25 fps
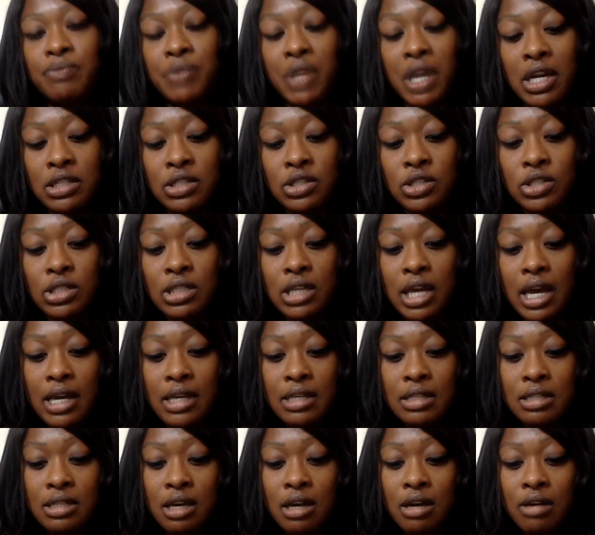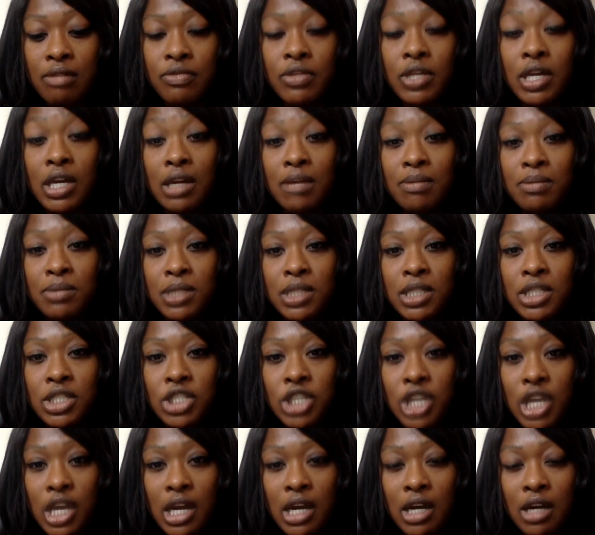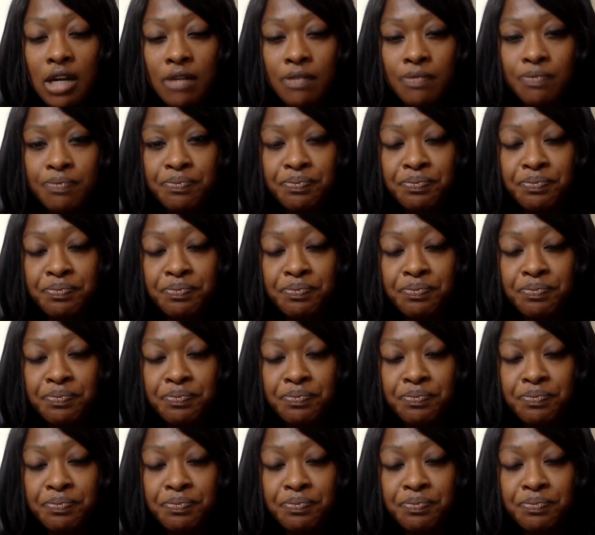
exercise of the empty chair